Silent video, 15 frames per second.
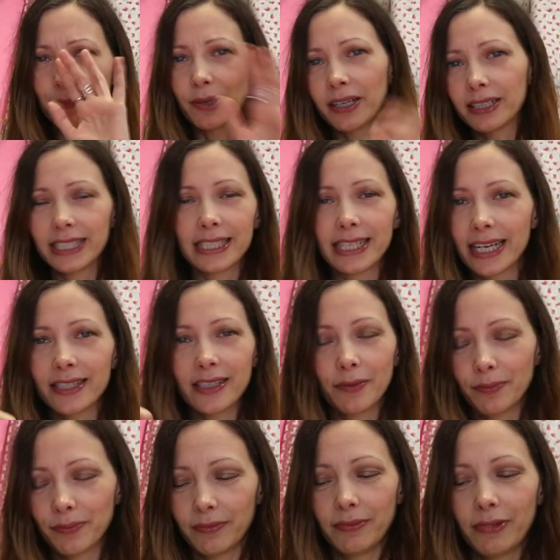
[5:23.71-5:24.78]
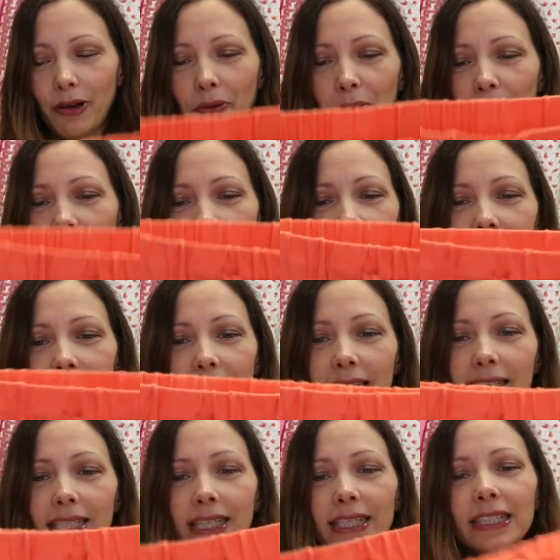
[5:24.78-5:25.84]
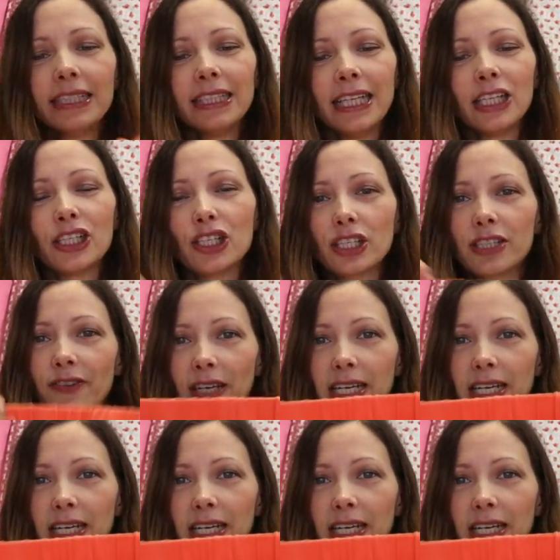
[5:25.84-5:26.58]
but I didn't end up going with that in the end, just for